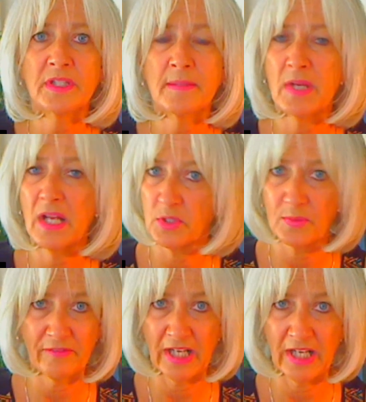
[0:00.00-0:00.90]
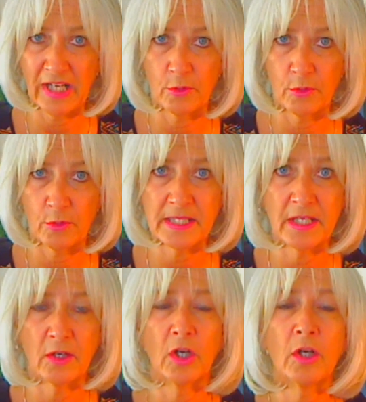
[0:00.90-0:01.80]
sometimes we have gatherings
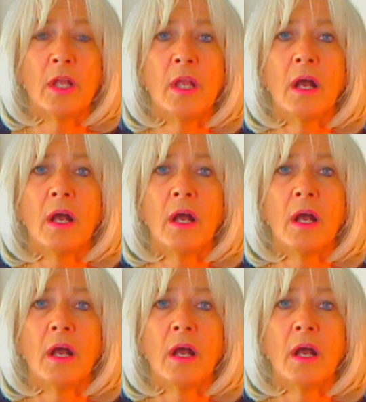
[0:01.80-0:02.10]
here.